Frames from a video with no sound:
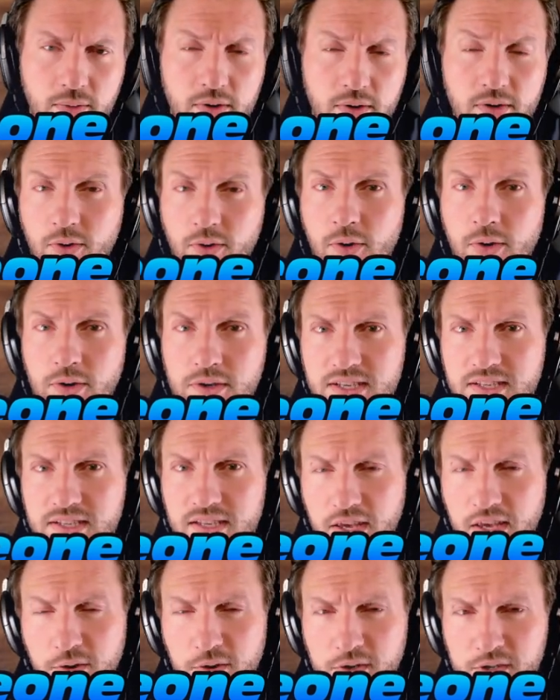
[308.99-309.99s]
Well, of course, there's
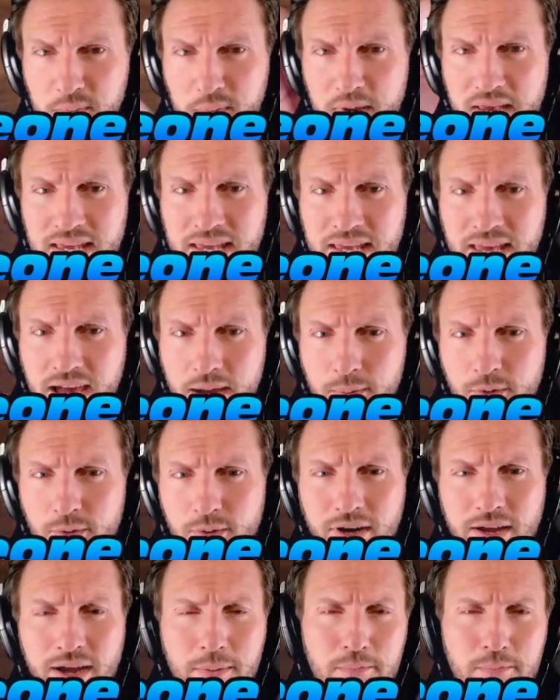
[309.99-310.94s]
a USB cable,